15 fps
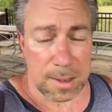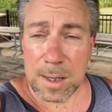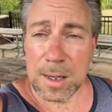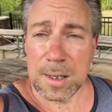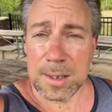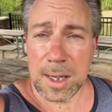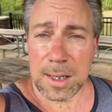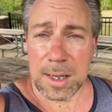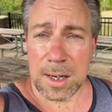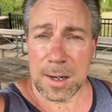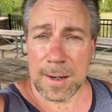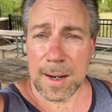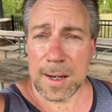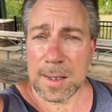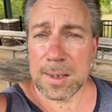Take care,
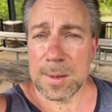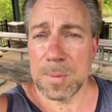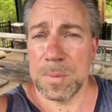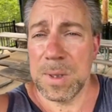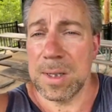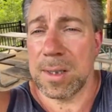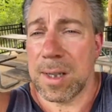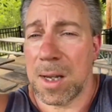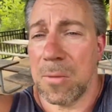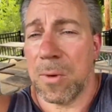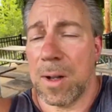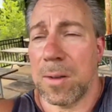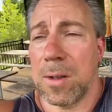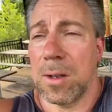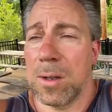guys. Be safe out
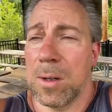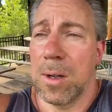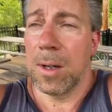there.